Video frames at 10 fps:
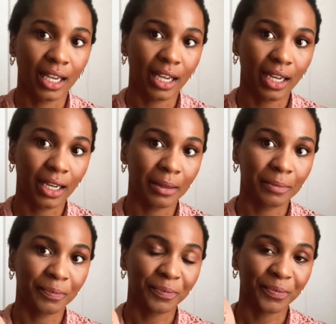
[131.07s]

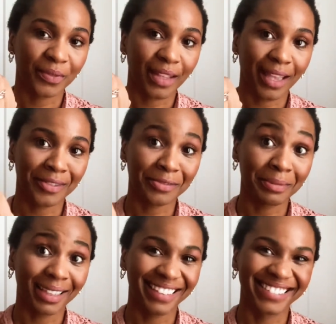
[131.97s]

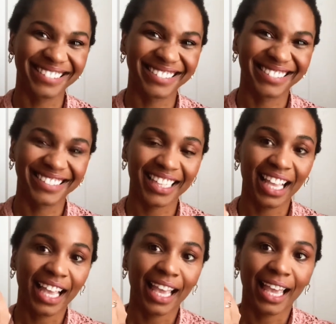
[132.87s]
ckme.
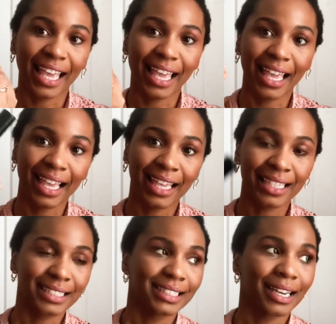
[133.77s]
And